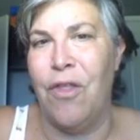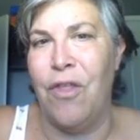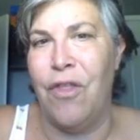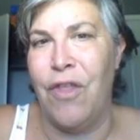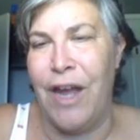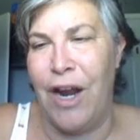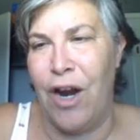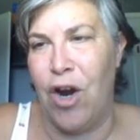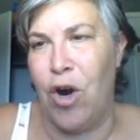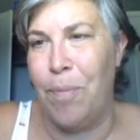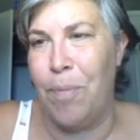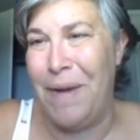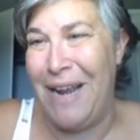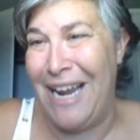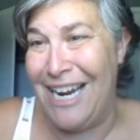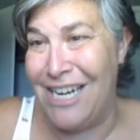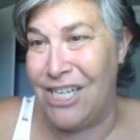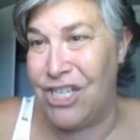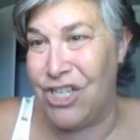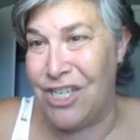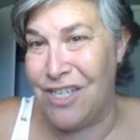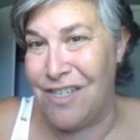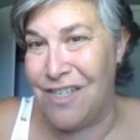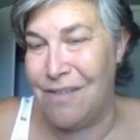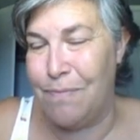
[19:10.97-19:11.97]
their
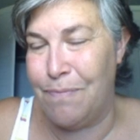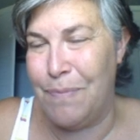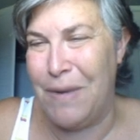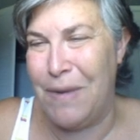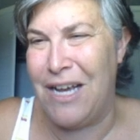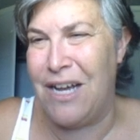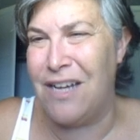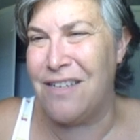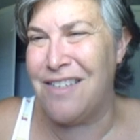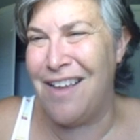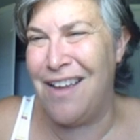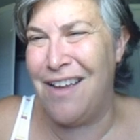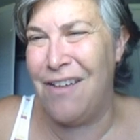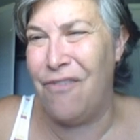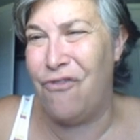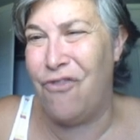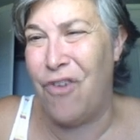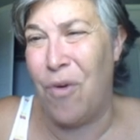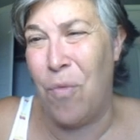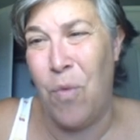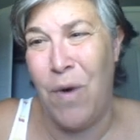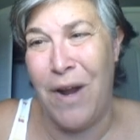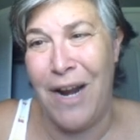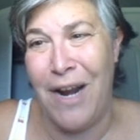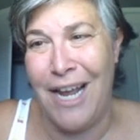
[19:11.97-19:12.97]
pages, because
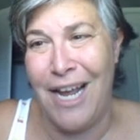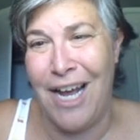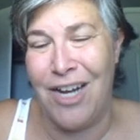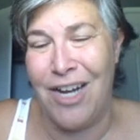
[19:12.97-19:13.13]
from what I